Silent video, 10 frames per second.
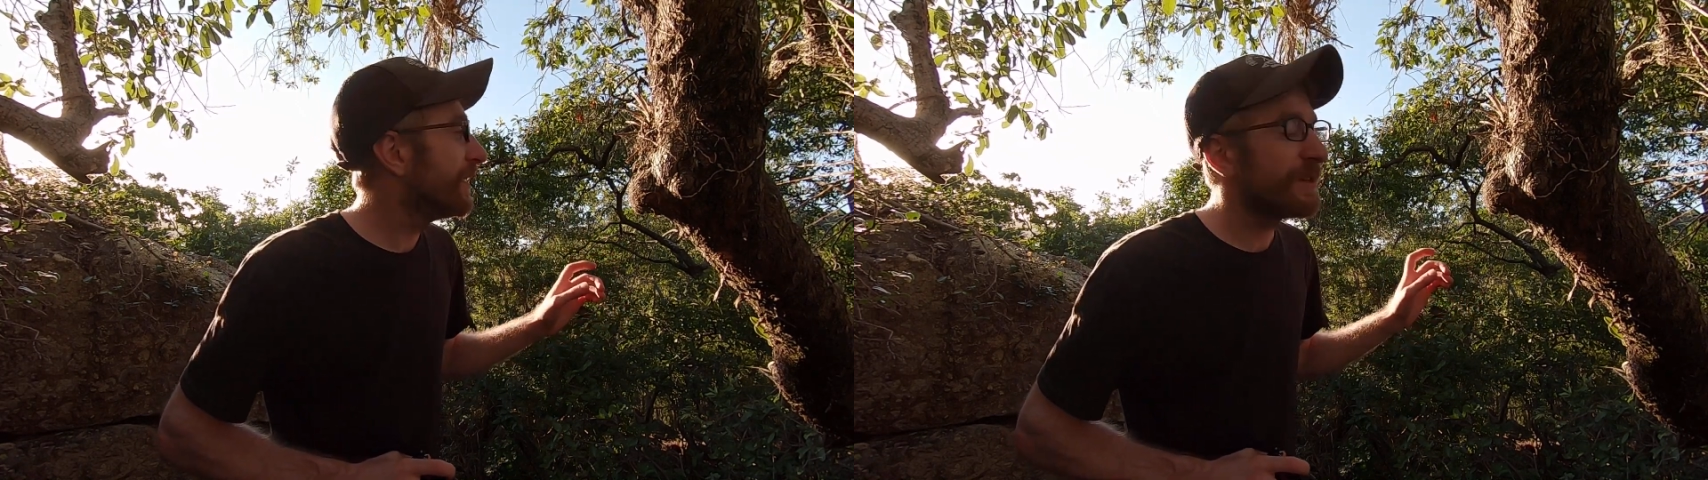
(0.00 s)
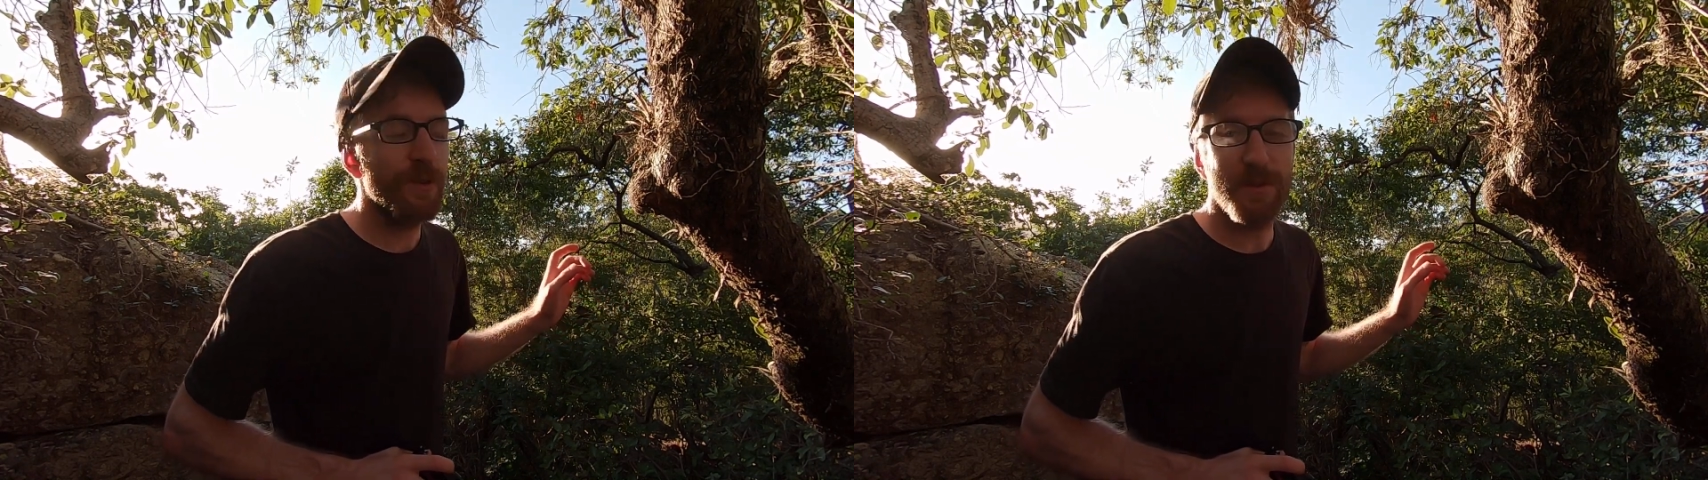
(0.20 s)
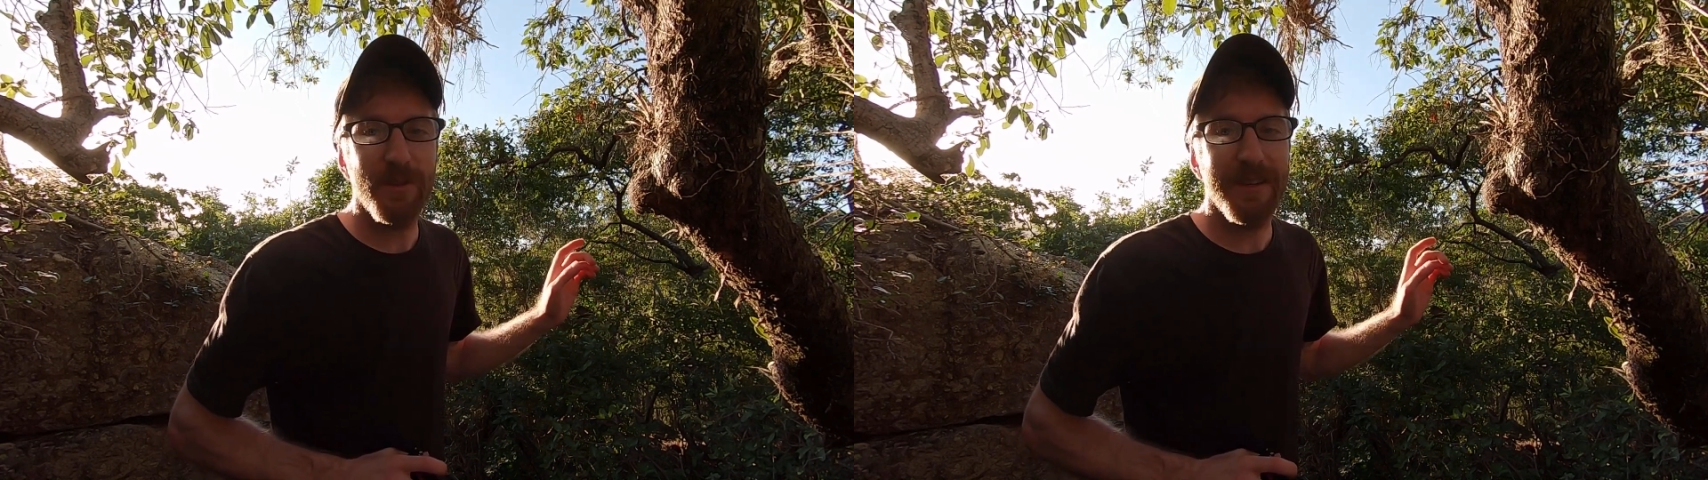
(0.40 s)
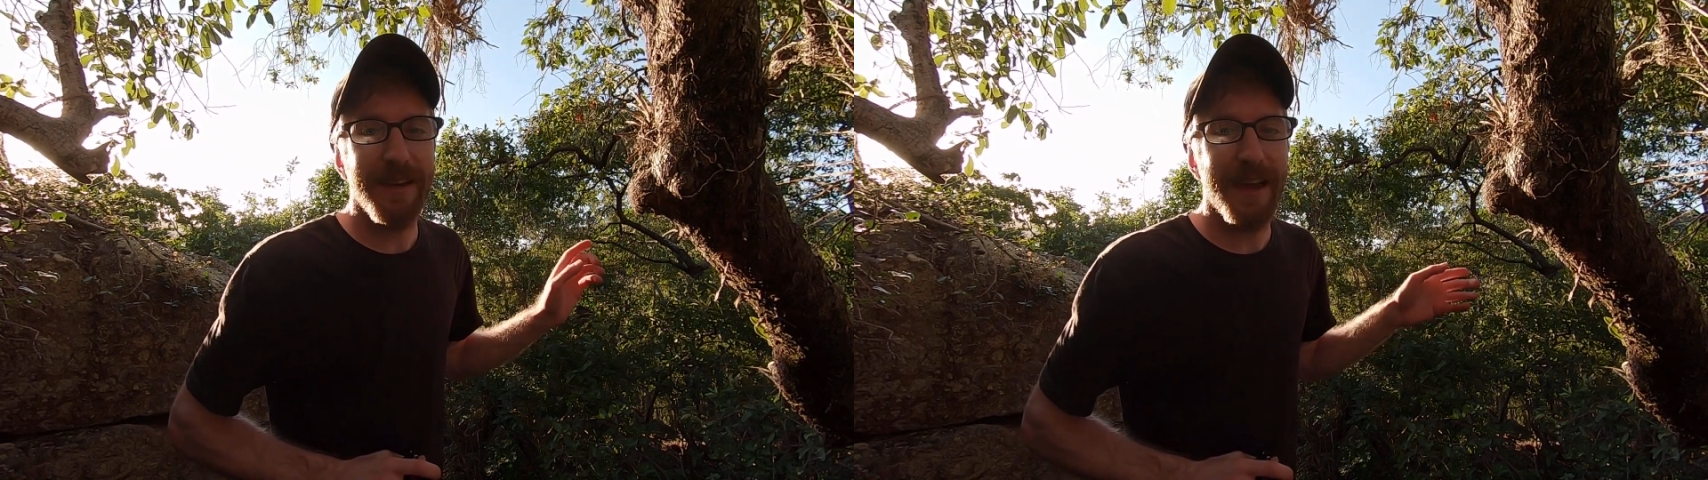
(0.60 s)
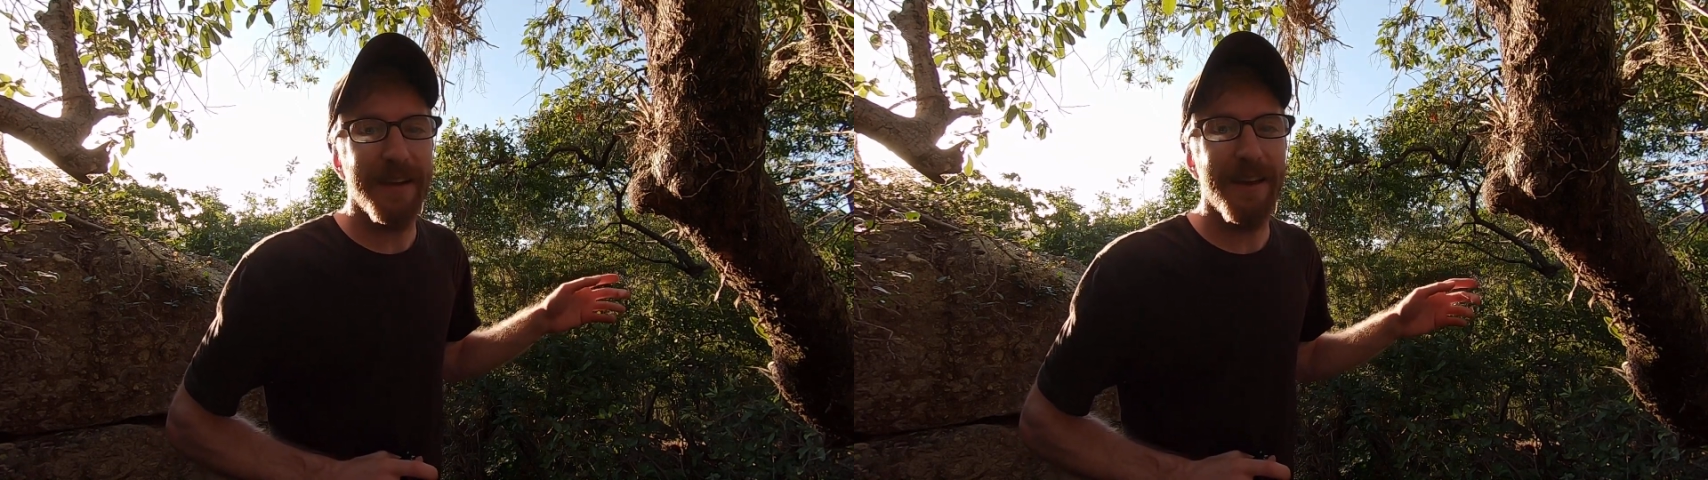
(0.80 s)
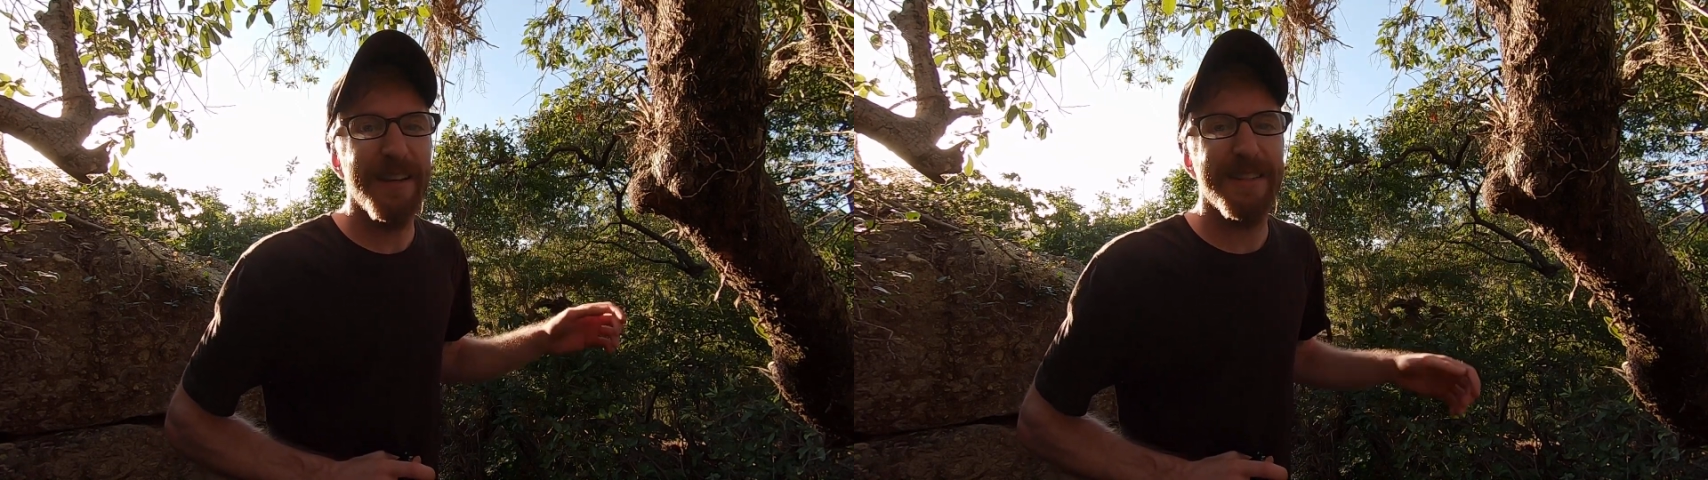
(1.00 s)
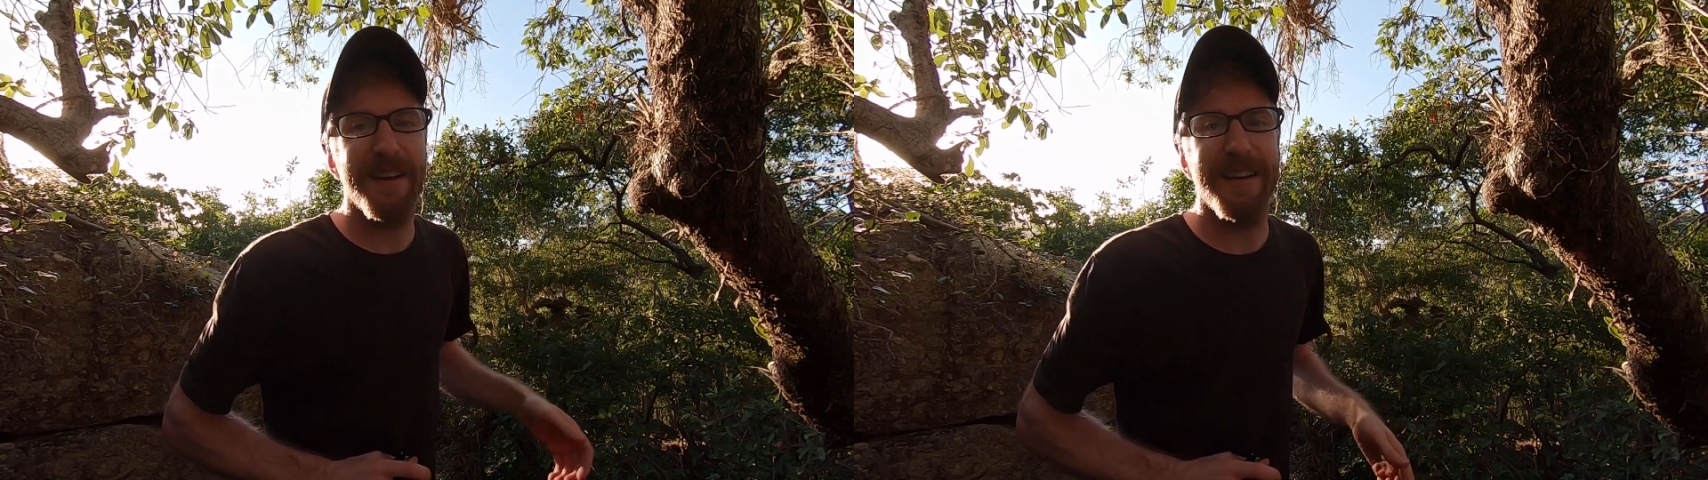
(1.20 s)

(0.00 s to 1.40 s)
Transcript: So it's looking kind of nice.